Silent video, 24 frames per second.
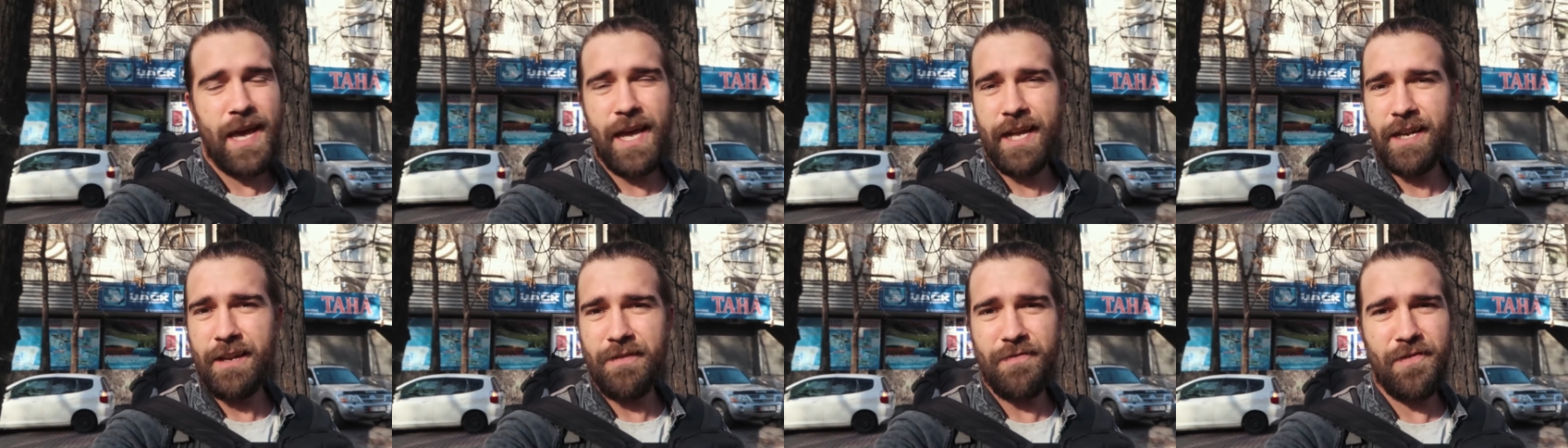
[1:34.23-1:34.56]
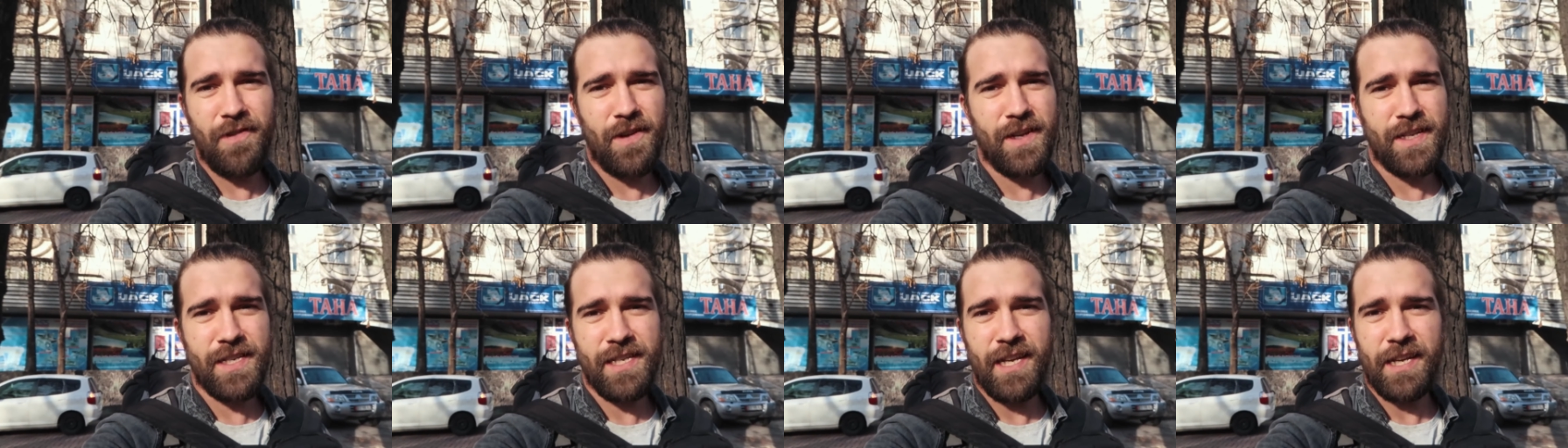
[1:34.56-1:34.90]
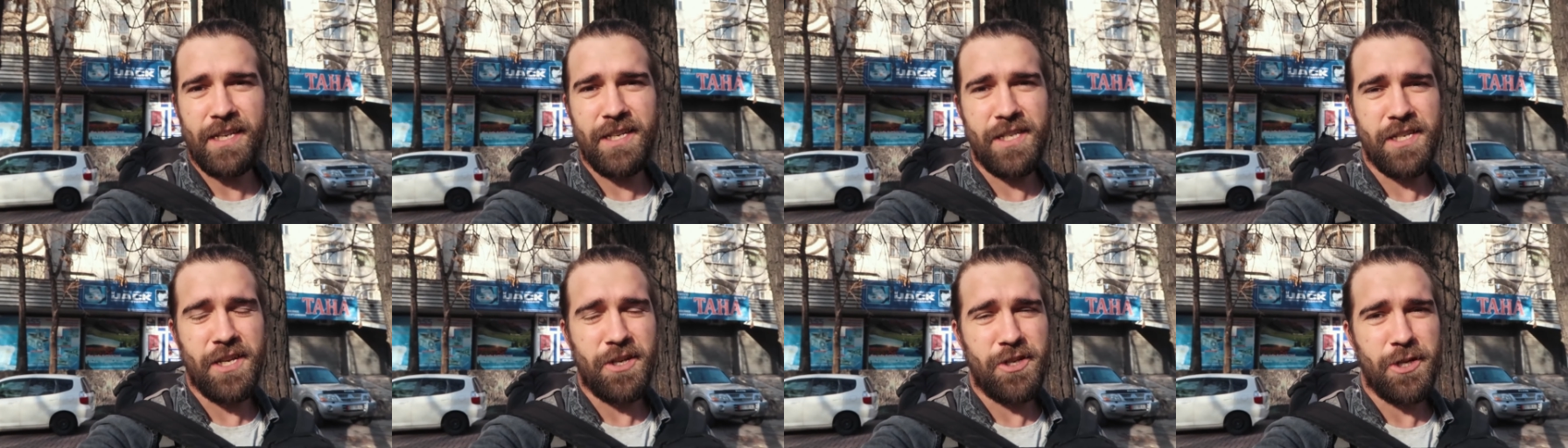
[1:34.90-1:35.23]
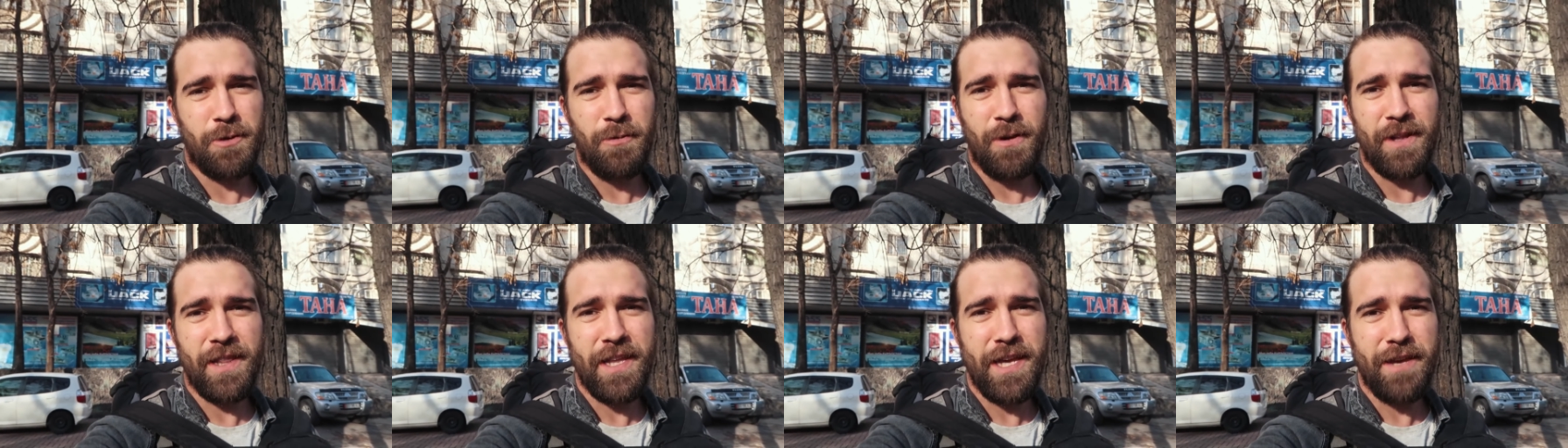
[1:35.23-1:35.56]
And it feels like
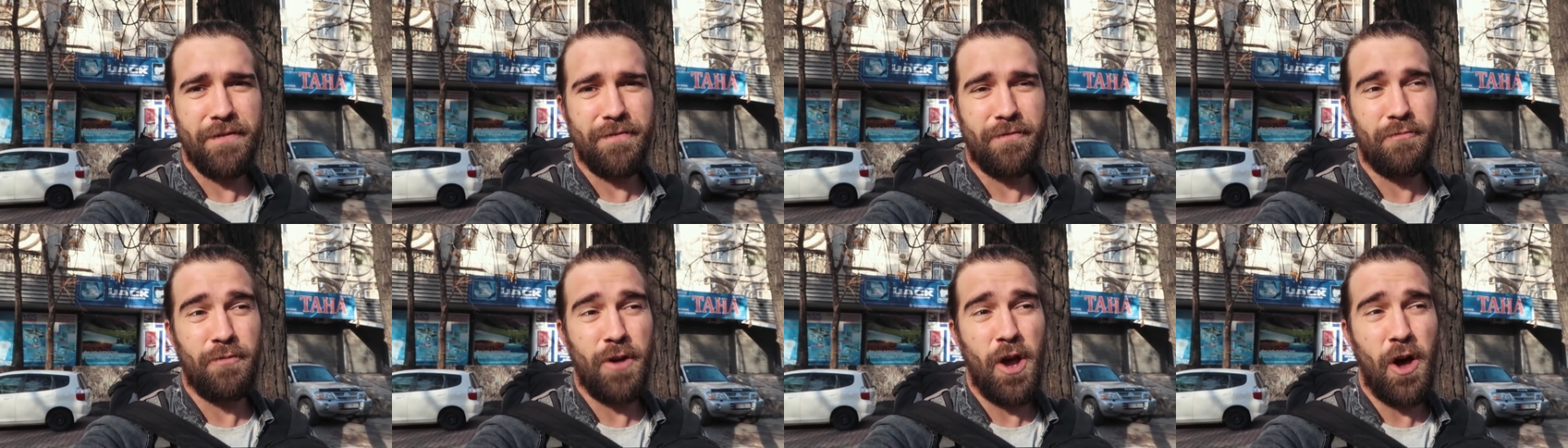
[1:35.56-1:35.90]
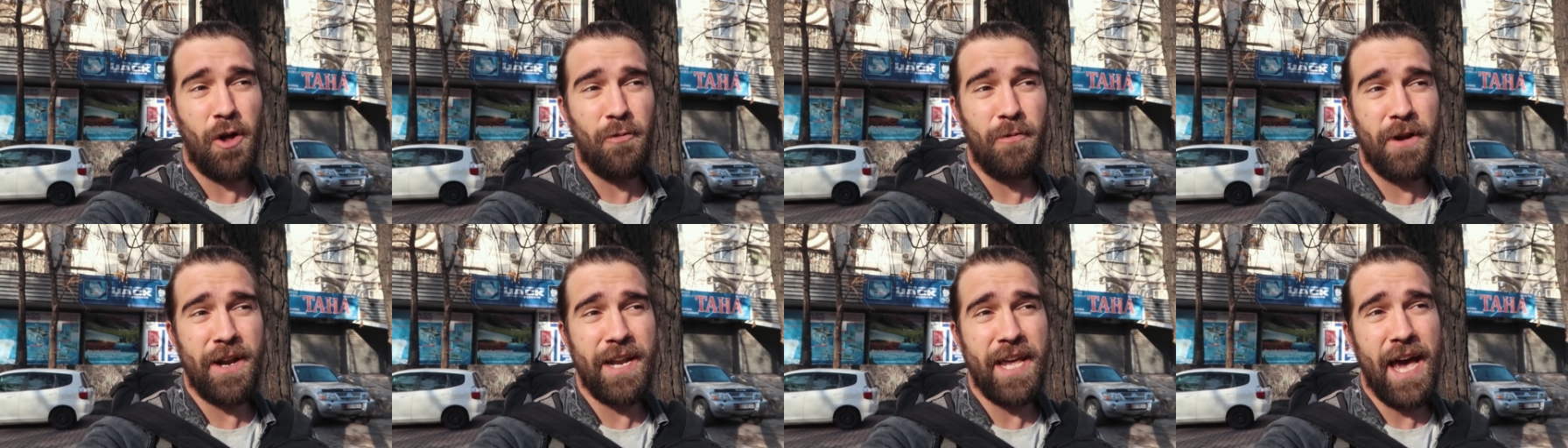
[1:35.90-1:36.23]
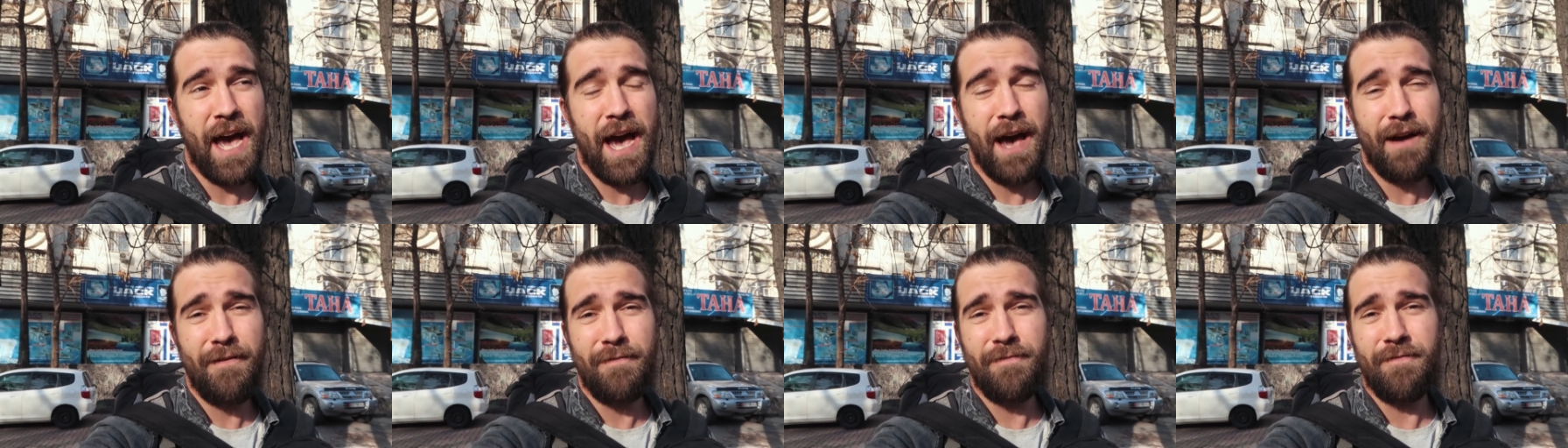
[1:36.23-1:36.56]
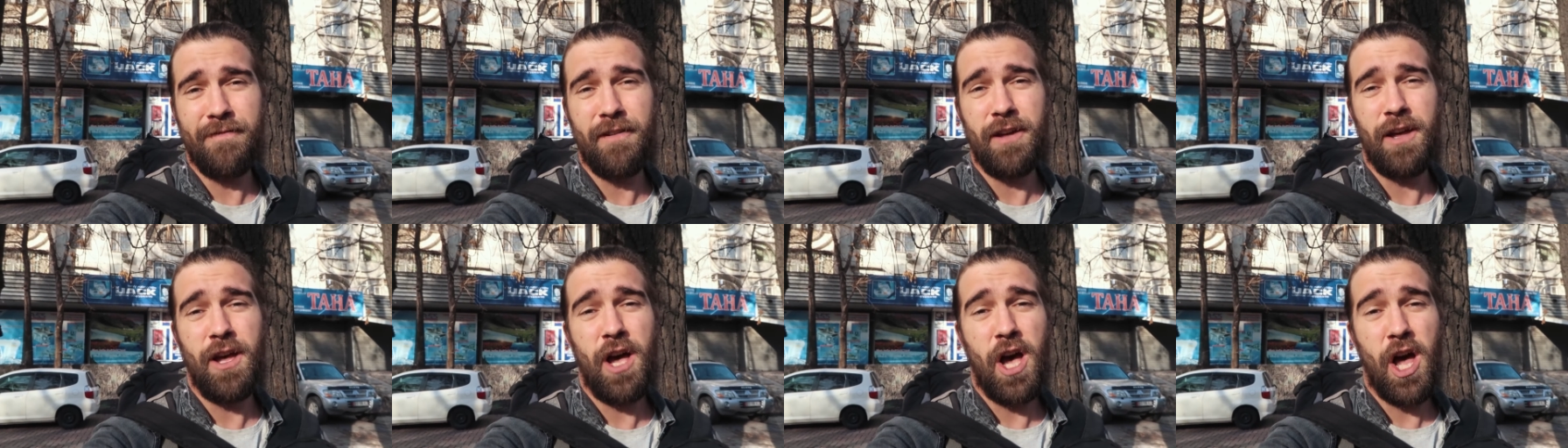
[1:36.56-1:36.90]
such a relief. We already have
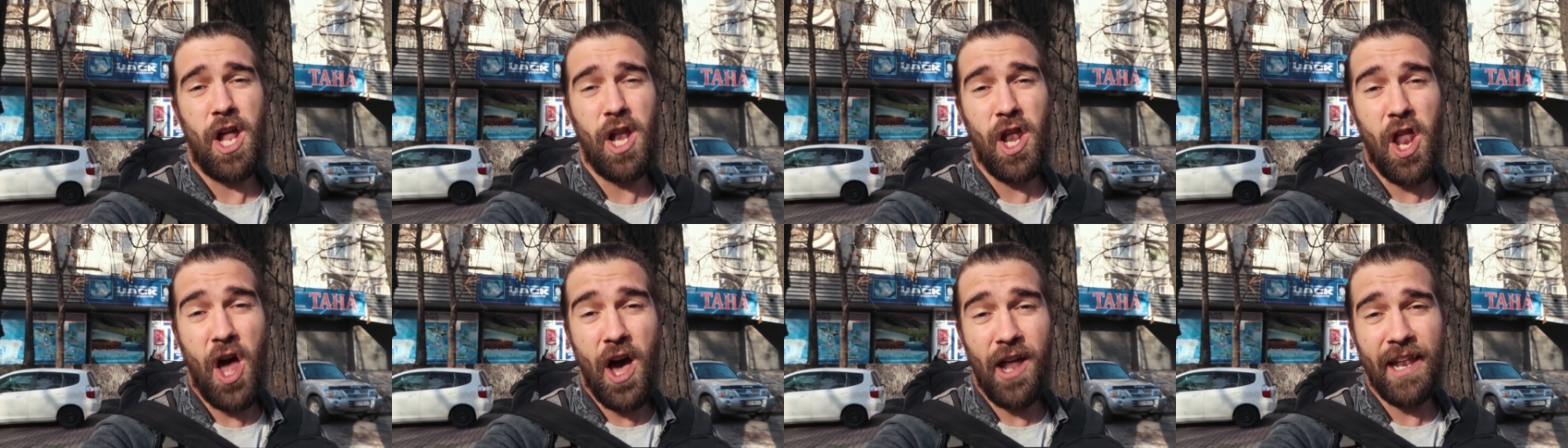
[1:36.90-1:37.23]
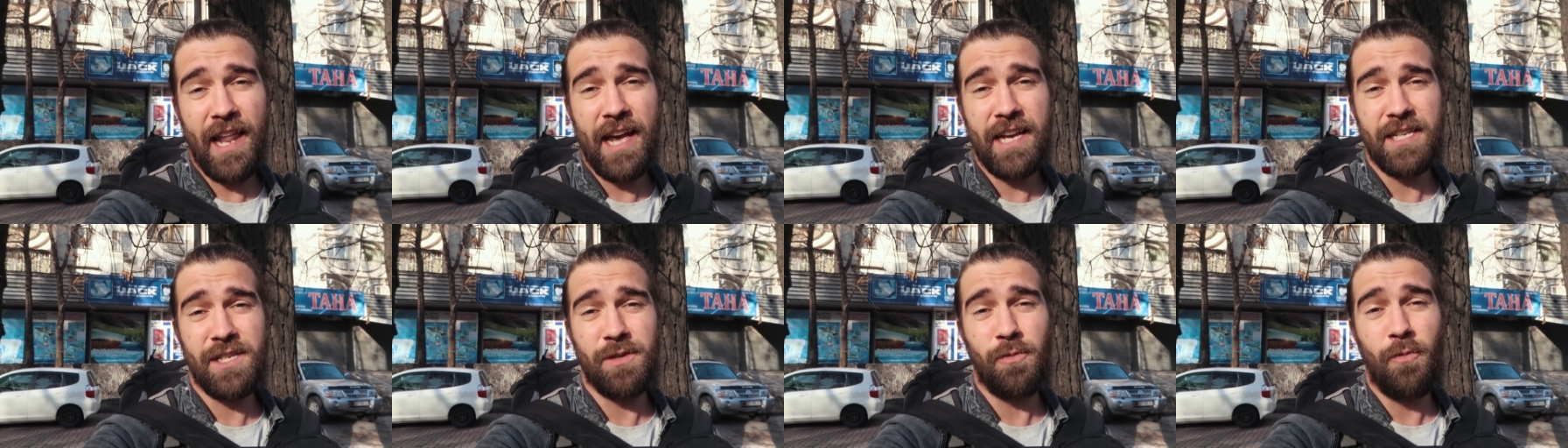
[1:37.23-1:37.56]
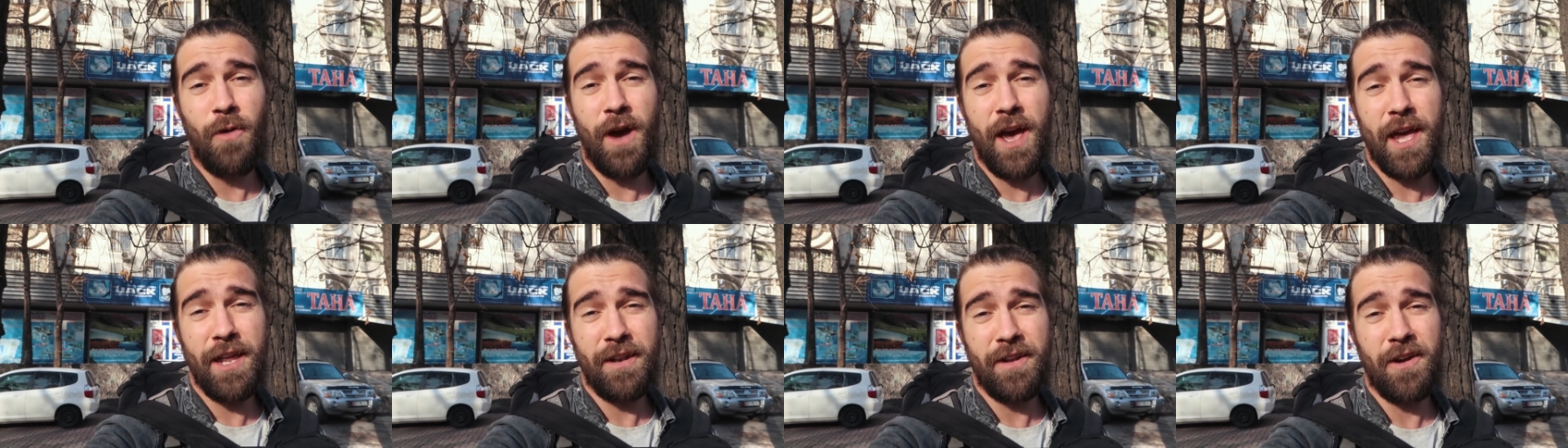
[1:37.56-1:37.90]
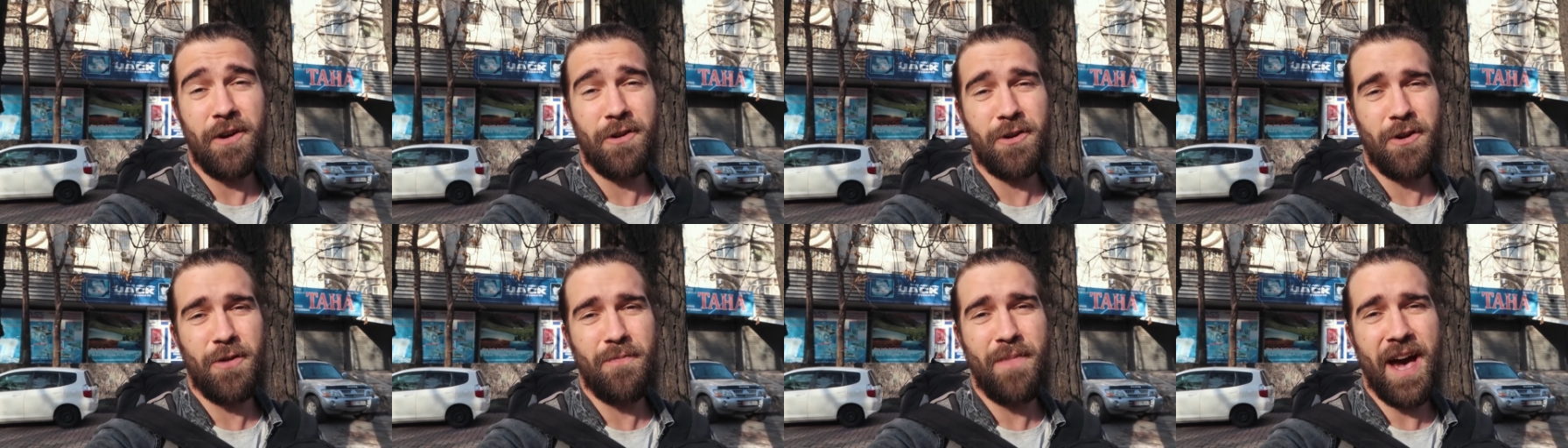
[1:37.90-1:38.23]
a lot less weight
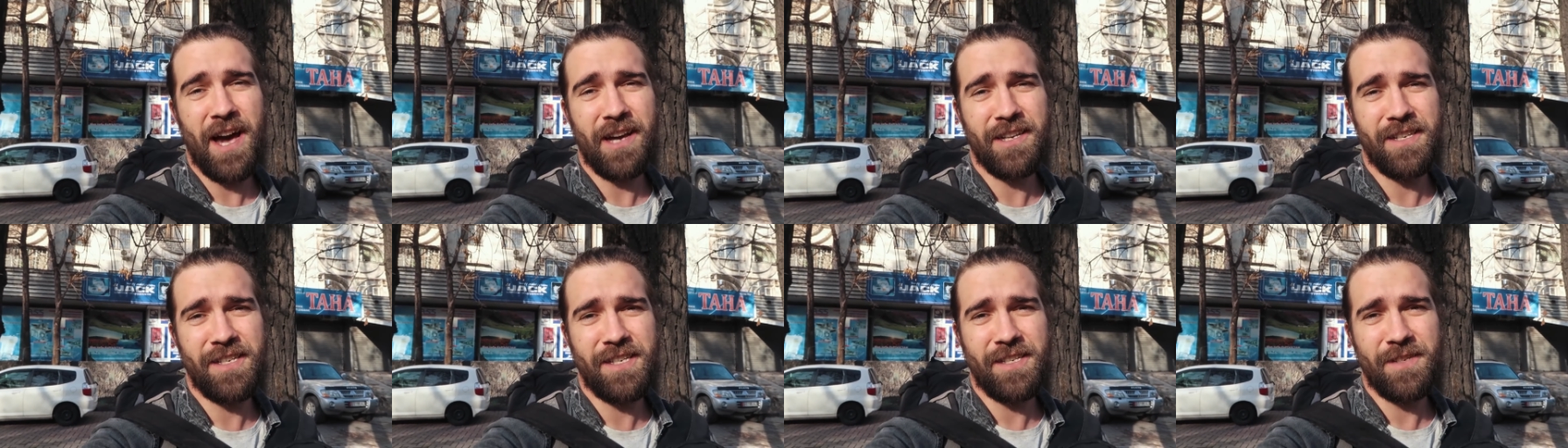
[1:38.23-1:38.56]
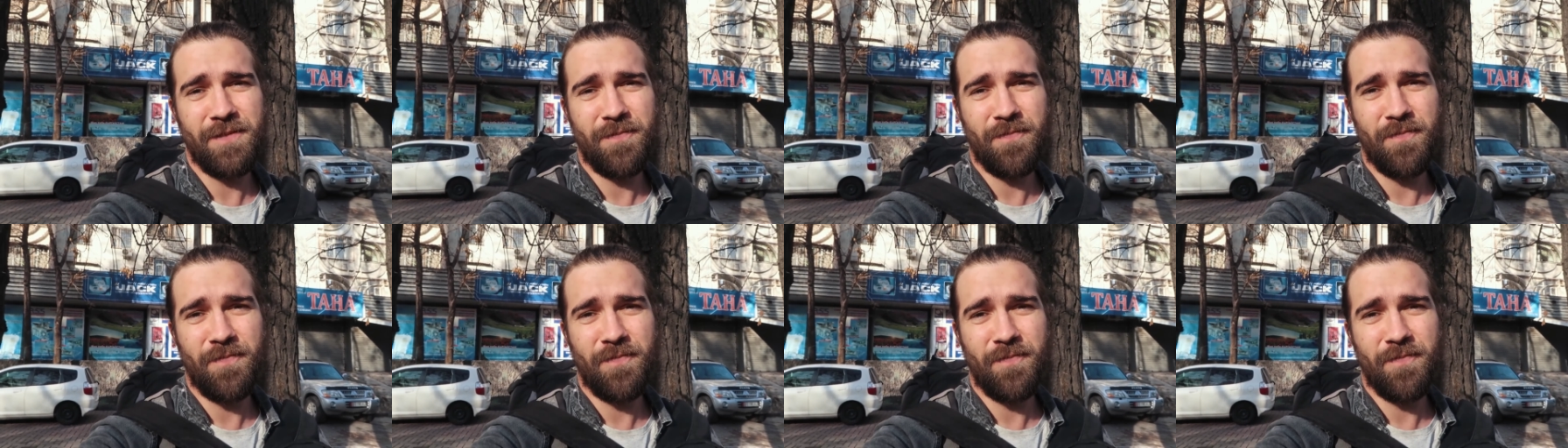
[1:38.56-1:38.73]
on our backs.